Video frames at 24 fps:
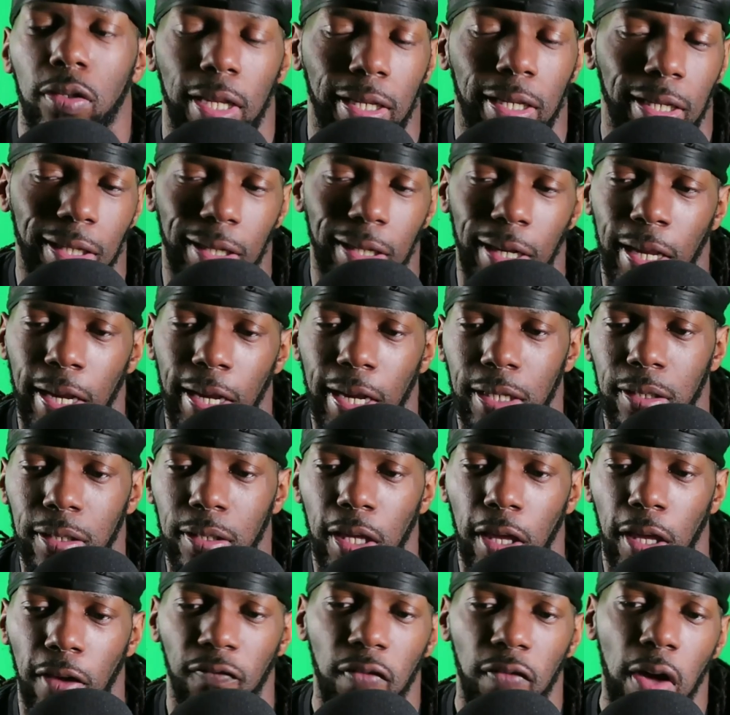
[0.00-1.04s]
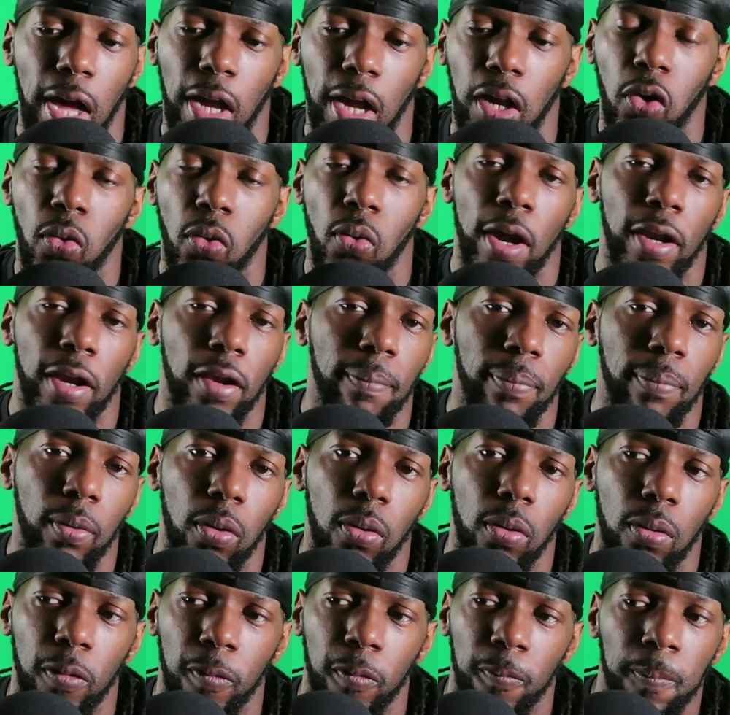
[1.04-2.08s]
Like I said, find credible
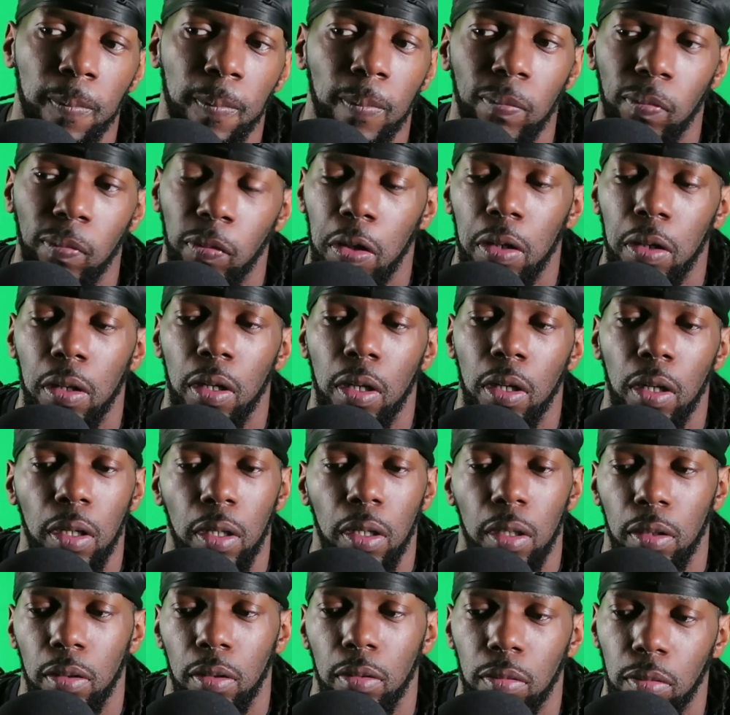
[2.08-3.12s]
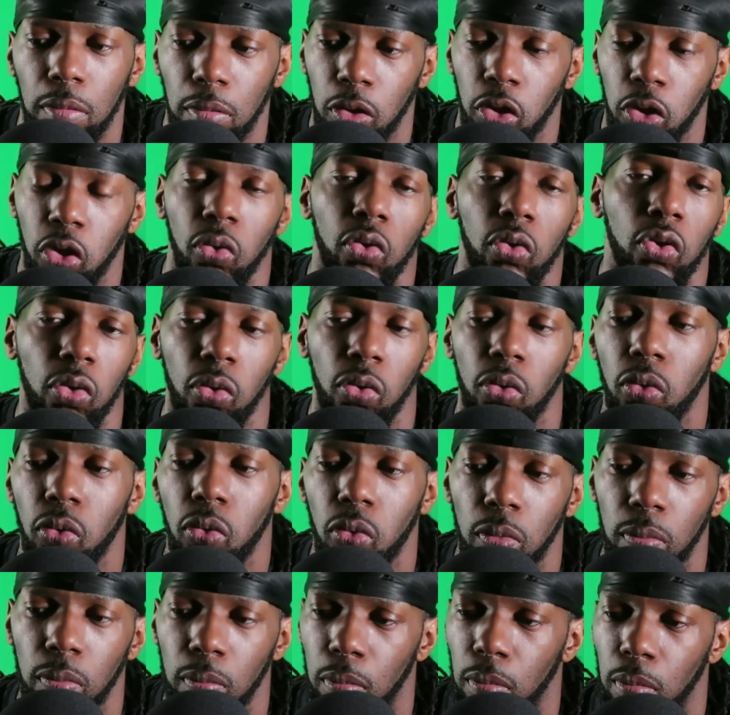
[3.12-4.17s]
YouTube
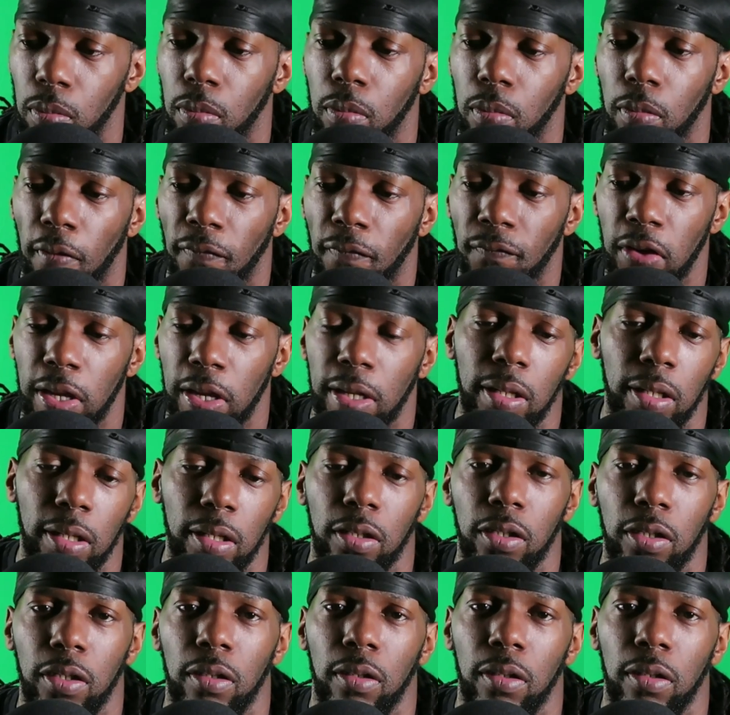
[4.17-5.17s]
fitness